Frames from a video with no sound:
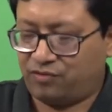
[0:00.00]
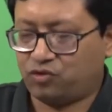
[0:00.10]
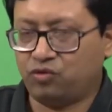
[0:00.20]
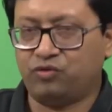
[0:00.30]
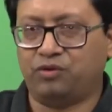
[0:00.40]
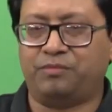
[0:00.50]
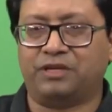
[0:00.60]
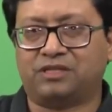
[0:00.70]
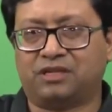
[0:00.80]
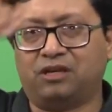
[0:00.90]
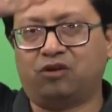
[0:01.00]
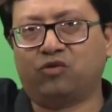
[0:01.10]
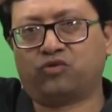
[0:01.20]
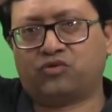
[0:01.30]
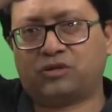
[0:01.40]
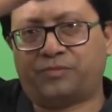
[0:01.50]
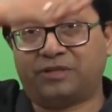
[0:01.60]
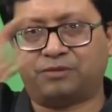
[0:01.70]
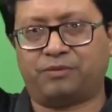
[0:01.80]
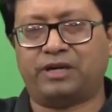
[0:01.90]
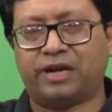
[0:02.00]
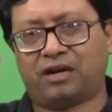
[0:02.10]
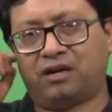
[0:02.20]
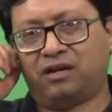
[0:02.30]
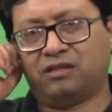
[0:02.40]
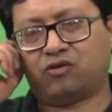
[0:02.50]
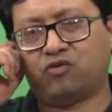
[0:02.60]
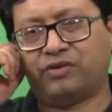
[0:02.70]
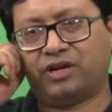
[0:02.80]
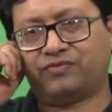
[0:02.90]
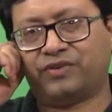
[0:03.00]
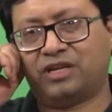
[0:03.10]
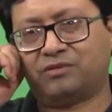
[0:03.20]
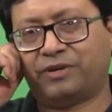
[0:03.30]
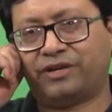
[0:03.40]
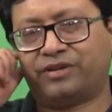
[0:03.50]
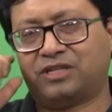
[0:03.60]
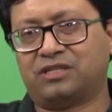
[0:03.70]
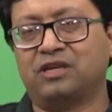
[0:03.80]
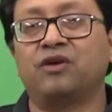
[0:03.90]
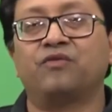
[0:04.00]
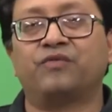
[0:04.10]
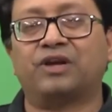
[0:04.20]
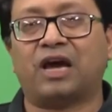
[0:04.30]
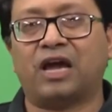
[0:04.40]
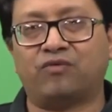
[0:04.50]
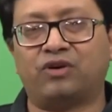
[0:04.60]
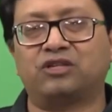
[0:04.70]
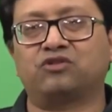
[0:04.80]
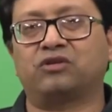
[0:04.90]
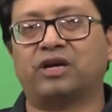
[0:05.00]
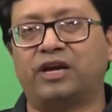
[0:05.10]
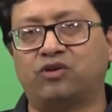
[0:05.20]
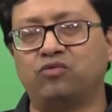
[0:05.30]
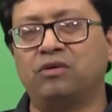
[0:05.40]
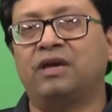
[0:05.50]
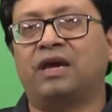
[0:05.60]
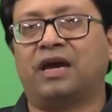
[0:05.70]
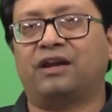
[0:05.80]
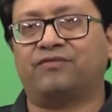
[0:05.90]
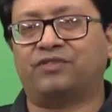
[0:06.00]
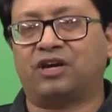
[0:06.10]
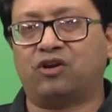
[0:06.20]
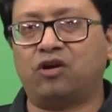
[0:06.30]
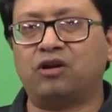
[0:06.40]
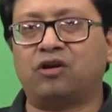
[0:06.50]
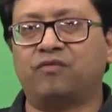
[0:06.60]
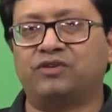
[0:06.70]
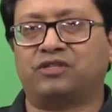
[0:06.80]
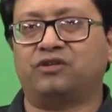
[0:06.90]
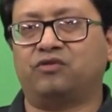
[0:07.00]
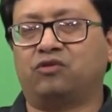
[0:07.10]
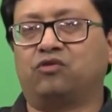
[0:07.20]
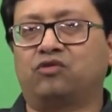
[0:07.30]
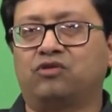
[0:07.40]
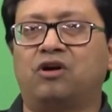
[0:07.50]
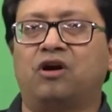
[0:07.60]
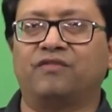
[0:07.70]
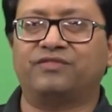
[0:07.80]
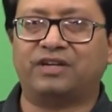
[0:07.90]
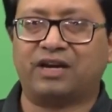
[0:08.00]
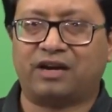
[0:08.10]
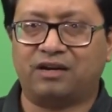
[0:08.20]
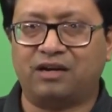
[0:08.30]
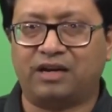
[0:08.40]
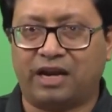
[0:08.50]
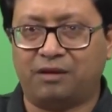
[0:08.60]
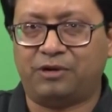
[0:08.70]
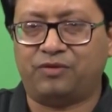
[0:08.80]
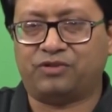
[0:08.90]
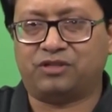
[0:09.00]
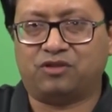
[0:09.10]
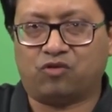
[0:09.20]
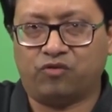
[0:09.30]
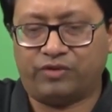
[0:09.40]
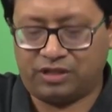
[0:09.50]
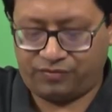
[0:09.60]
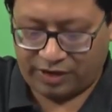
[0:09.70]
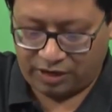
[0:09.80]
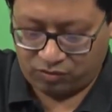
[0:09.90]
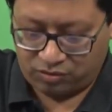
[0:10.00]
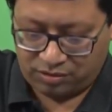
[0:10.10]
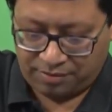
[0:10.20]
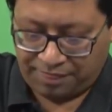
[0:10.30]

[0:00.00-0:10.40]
So, you will basically go through the principal diagonal in the covariance variance matrix when I one is equal to I two, and if they are not, obviously you will go to the of the diagonal element, which is the covariance values.